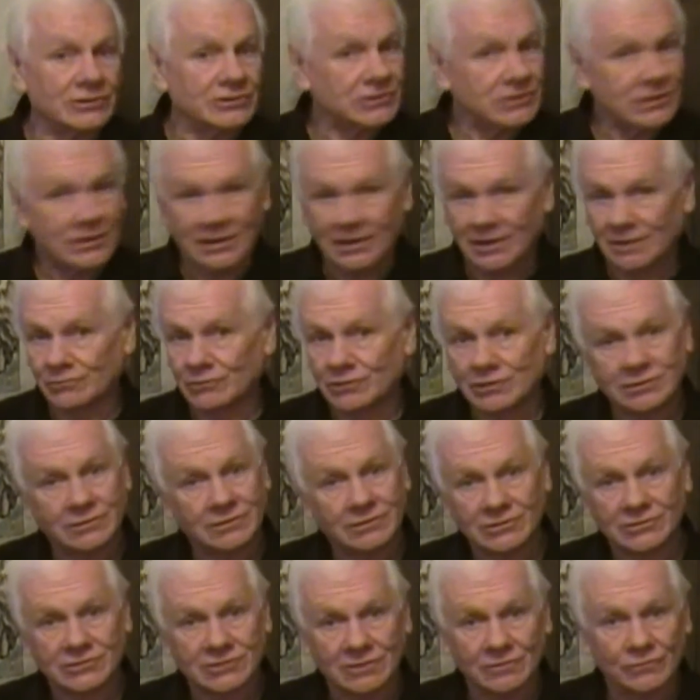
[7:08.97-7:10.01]
It's time to
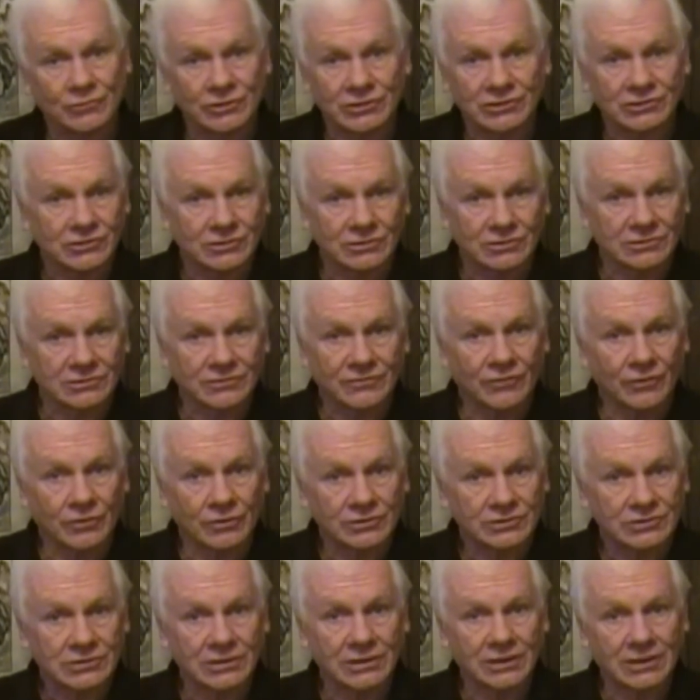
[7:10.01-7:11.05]
do some research,
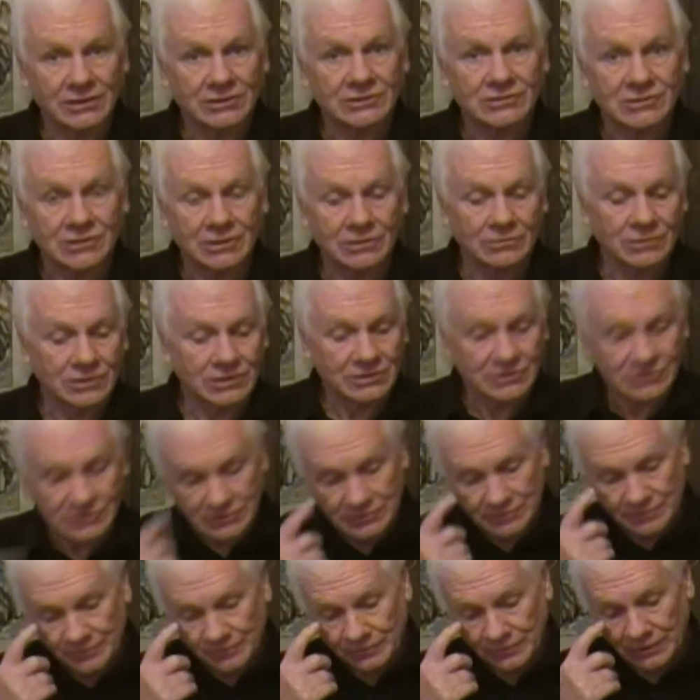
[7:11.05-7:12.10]
folks, and get
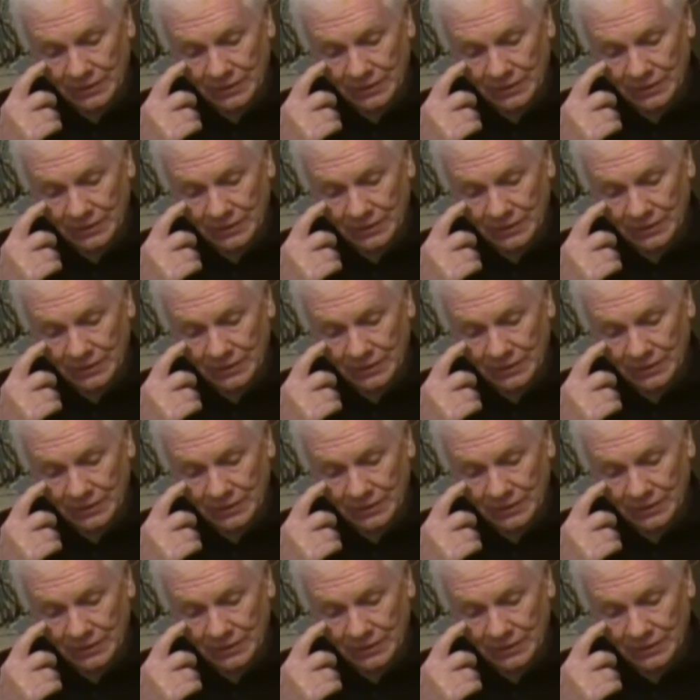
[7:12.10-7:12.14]
serious.